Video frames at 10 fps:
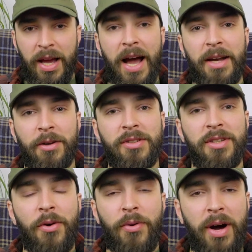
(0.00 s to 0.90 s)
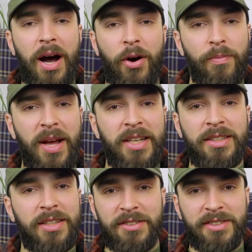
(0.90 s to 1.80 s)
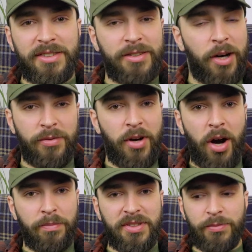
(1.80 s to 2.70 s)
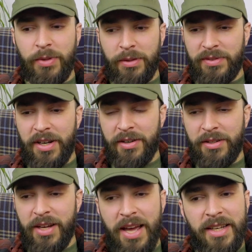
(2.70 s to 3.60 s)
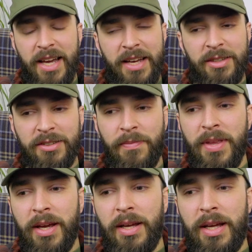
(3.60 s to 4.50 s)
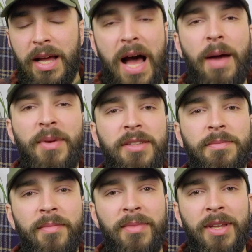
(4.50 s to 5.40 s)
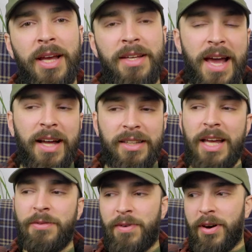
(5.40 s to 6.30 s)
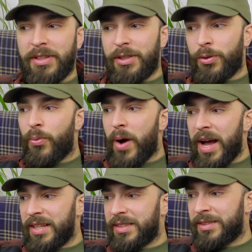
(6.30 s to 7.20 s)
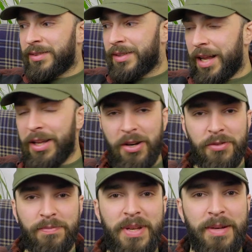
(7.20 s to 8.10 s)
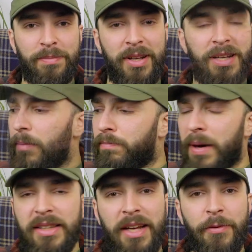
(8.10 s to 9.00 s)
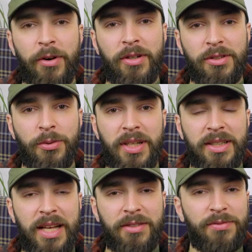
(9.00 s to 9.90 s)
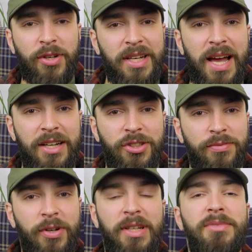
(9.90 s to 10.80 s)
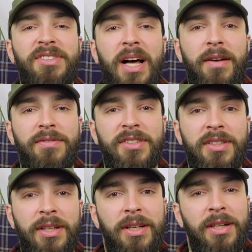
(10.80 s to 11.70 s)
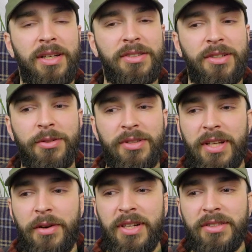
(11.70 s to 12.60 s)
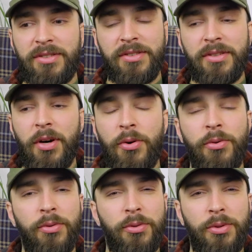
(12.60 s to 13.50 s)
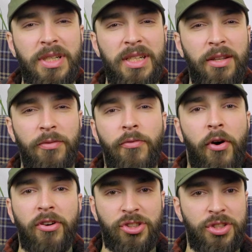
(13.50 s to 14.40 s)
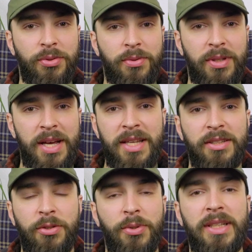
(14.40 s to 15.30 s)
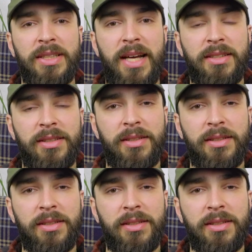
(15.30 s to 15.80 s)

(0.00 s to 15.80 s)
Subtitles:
I don't know how many dozens of cops with their AKs. I mean, yeah, they fought quite a lot of people, but they were doing that for cash, for themselves. So there is no real virtue in doing that.